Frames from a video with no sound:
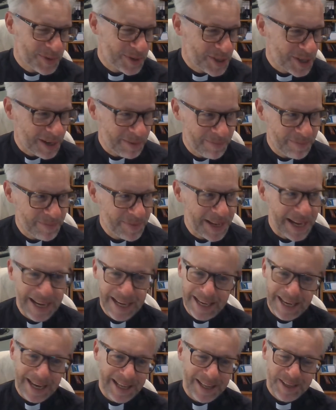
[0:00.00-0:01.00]
which
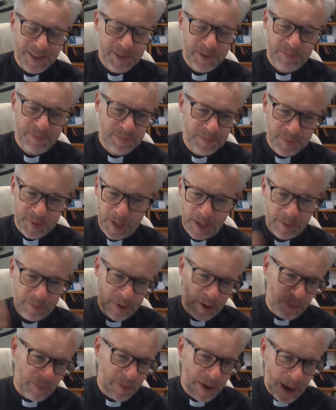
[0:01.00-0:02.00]
again, it's slightly
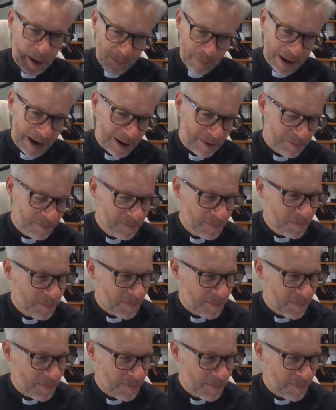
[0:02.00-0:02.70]
beyond me, about